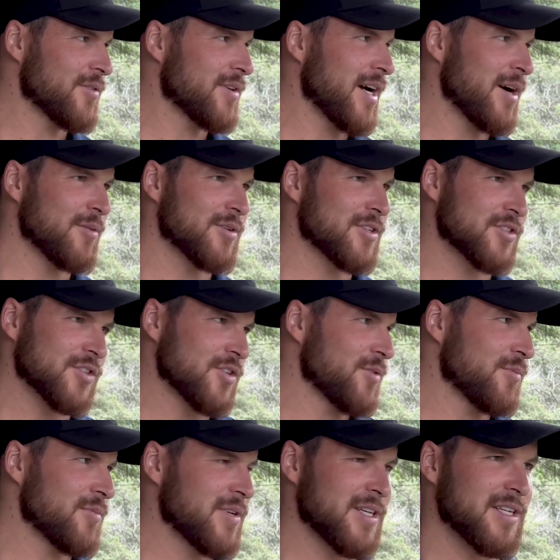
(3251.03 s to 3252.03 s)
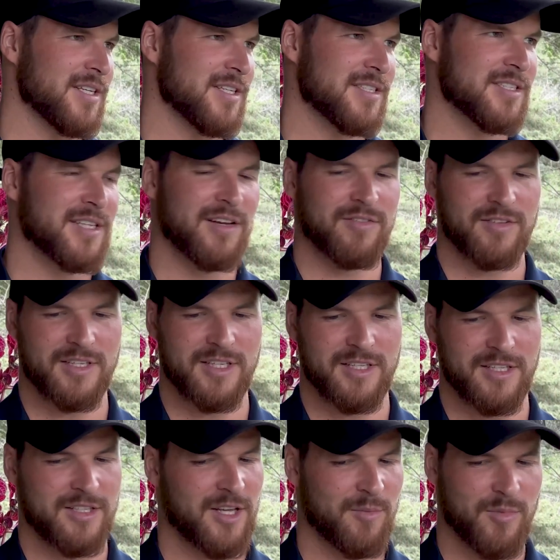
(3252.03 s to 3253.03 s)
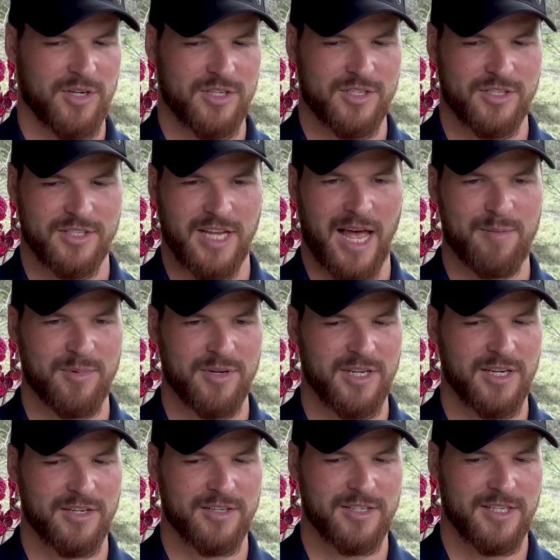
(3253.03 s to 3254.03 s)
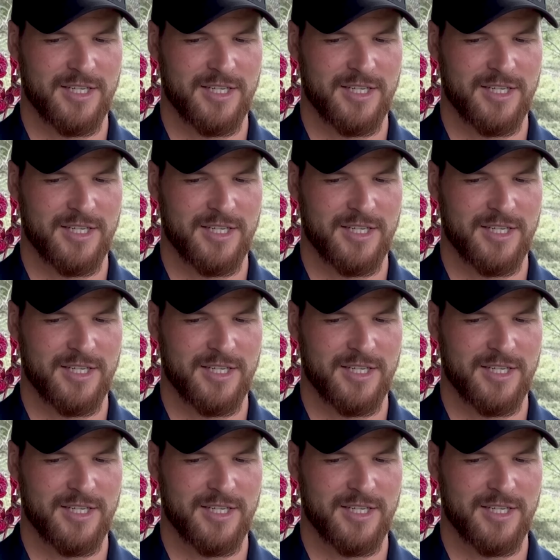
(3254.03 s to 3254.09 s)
I would assume it's definitely not much happened here.